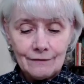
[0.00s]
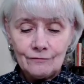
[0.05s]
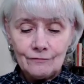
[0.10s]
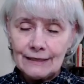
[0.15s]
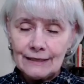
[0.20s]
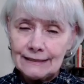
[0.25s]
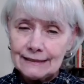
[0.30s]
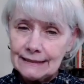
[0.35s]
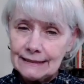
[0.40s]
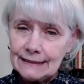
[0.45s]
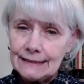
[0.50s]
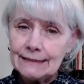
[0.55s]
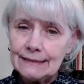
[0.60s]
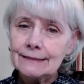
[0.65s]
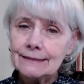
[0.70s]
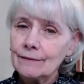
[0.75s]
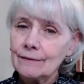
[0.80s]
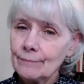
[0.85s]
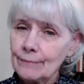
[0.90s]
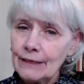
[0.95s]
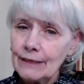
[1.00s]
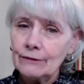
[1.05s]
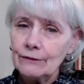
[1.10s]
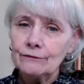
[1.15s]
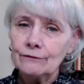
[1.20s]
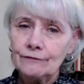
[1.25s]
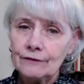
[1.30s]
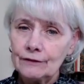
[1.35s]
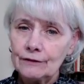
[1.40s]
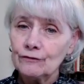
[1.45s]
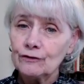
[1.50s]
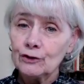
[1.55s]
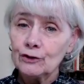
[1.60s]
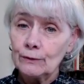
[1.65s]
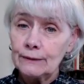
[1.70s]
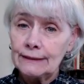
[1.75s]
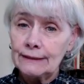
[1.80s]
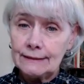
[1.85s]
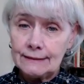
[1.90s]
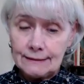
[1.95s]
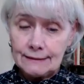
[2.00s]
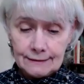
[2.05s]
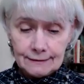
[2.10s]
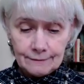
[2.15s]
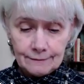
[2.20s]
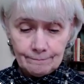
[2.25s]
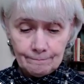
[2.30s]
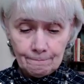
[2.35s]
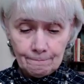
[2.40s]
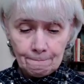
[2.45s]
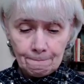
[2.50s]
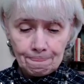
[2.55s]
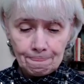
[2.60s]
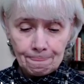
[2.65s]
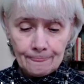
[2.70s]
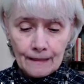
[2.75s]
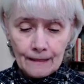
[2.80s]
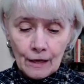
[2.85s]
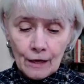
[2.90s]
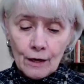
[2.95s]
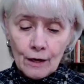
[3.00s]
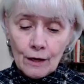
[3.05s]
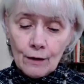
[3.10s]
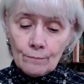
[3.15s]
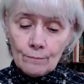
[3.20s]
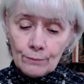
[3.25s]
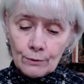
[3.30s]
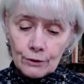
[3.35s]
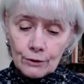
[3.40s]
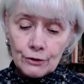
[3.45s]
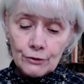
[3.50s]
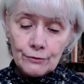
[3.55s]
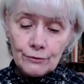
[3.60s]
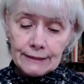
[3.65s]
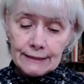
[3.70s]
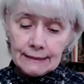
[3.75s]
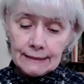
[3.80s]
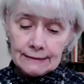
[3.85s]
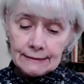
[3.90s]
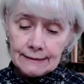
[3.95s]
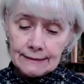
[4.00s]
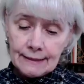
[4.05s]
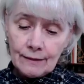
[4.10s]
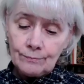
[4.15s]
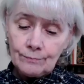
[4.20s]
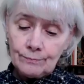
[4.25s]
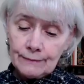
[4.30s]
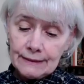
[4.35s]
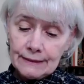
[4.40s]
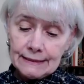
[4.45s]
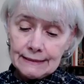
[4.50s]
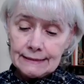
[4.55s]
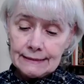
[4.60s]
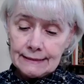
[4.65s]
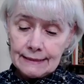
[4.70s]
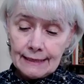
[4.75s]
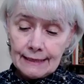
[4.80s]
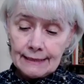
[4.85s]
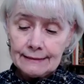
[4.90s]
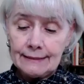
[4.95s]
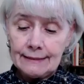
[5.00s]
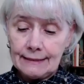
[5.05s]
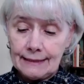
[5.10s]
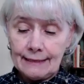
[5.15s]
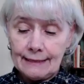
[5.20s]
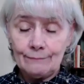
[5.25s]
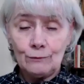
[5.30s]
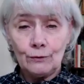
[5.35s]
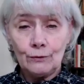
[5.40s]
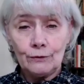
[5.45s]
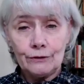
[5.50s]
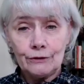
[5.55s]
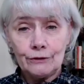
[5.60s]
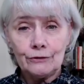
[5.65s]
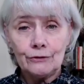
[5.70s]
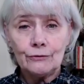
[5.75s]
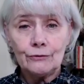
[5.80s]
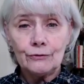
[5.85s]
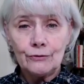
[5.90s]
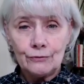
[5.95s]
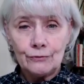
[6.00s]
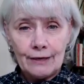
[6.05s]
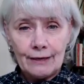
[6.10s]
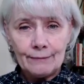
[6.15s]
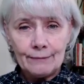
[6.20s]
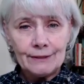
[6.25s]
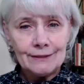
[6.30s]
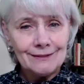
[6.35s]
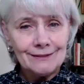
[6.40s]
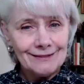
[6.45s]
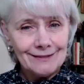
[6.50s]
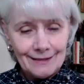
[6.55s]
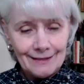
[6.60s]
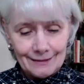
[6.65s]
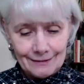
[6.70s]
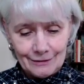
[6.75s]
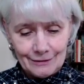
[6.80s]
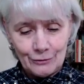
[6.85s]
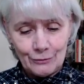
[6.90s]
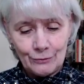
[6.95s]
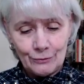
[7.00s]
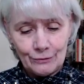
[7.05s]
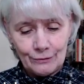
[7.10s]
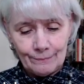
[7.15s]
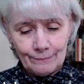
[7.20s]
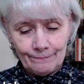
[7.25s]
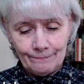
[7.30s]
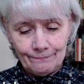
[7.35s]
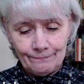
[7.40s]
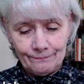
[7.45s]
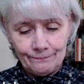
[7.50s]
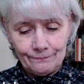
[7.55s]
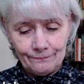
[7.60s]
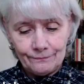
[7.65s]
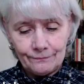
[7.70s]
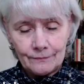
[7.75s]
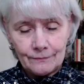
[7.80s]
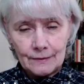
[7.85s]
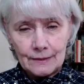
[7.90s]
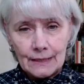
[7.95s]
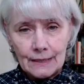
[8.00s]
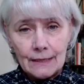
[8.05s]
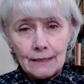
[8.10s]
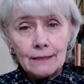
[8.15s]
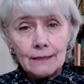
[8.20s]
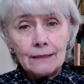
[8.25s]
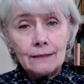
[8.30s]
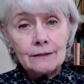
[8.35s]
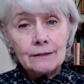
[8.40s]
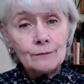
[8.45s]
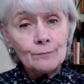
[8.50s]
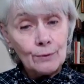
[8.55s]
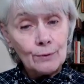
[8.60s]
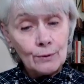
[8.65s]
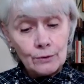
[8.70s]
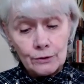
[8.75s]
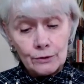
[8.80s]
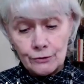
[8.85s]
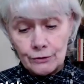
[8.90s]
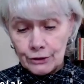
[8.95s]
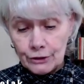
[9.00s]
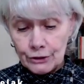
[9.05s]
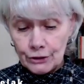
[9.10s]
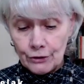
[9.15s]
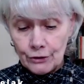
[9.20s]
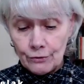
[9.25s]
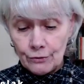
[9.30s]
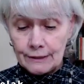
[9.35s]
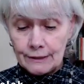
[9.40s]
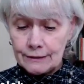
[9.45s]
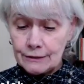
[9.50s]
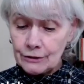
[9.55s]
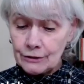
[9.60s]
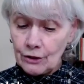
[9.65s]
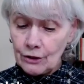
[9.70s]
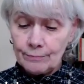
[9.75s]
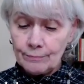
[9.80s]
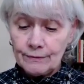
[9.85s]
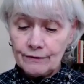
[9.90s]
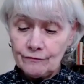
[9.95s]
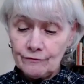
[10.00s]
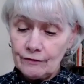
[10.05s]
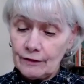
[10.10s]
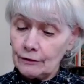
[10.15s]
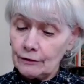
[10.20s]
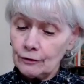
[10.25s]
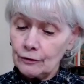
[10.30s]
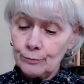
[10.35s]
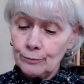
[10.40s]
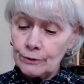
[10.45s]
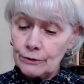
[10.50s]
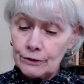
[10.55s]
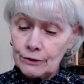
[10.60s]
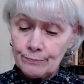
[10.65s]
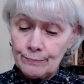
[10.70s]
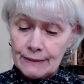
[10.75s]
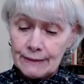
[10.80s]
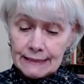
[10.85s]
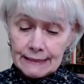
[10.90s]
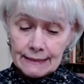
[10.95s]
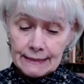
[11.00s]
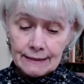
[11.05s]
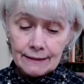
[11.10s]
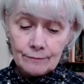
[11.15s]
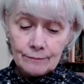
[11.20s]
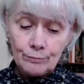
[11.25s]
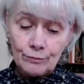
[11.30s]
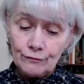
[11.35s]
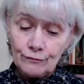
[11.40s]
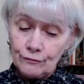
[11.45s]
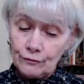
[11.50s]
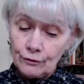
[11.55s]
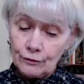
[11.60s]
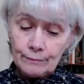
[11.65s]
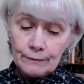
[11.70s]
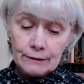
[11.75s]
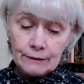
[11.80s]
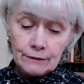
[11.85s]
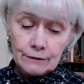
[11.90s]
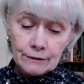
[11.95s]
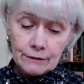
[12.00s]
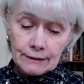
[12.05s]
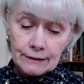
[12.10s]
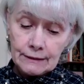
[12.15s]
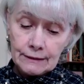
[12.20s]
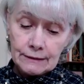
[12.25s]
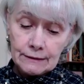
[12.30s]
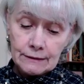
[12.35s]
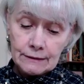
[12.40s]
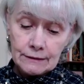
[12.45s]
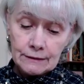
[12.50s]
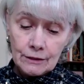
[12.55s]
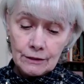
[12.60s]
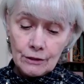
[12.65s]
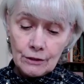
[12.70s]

Finally, is the matter of influence. Poetry has helped me decide that I'm going to do drama in high school. The poetry show has taught me valuable speaking and performance skills,